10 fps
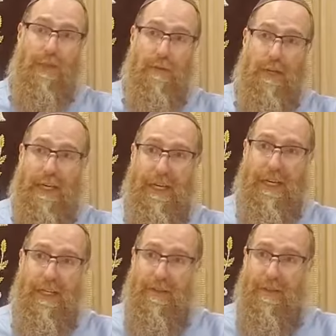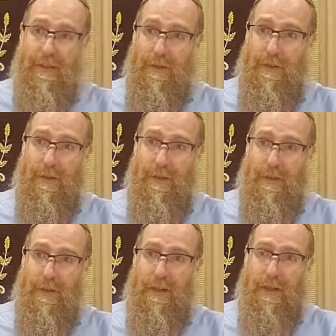3 is
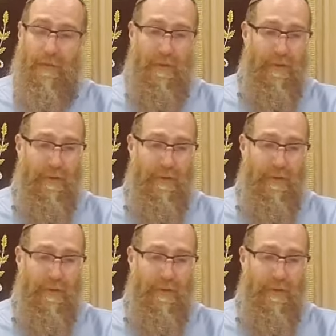11.